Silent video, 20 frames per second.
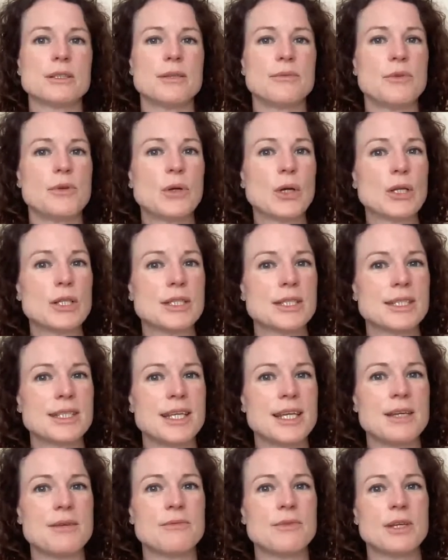if you
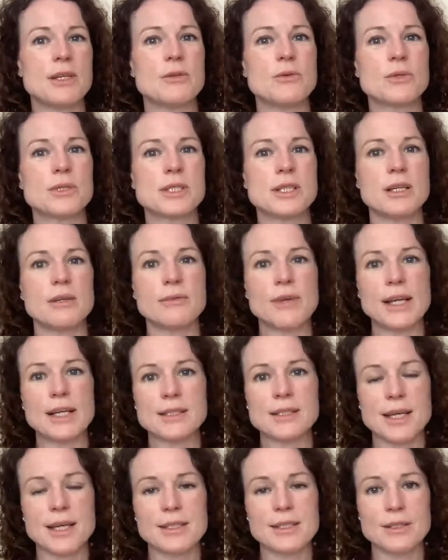conceive, then your cervix
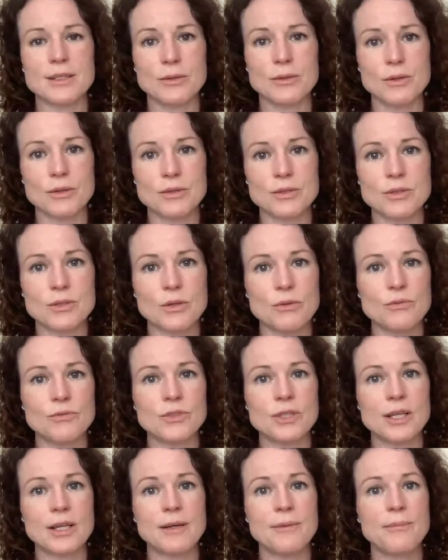gets a lot
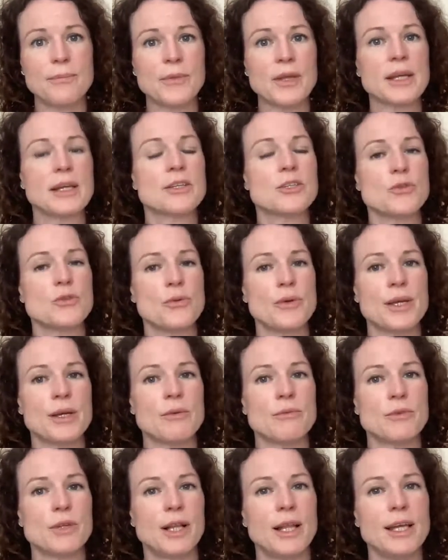softer, like
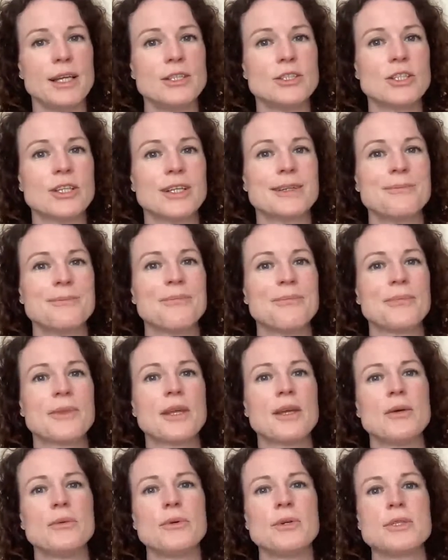during
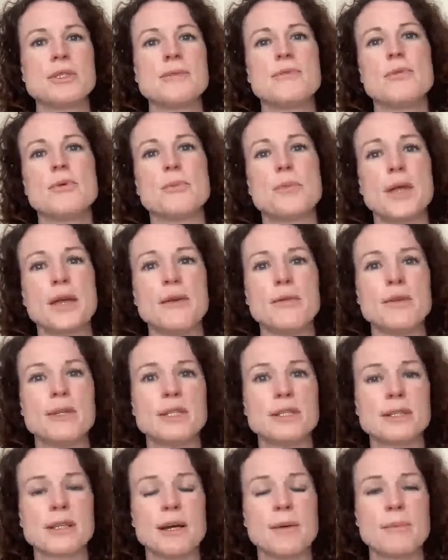ovulation. Whereas if your
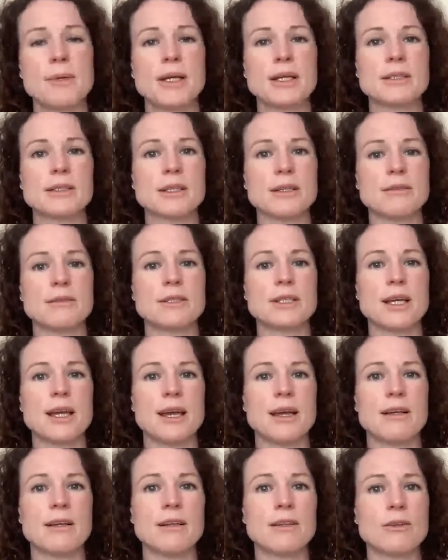period is coming, it's going
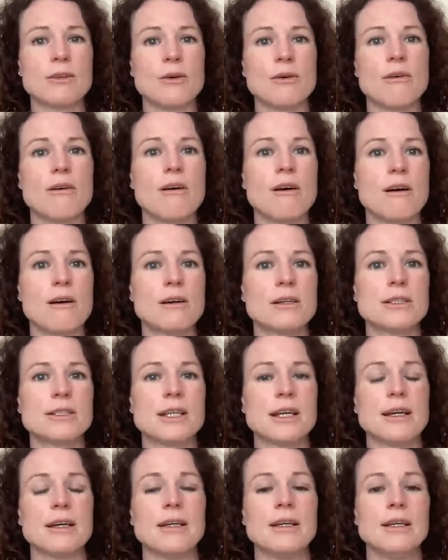to get a lot
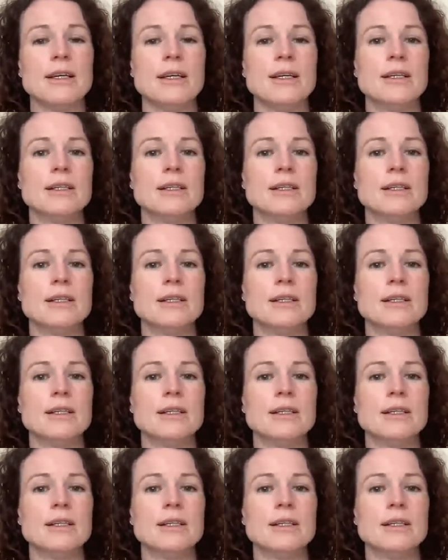harder.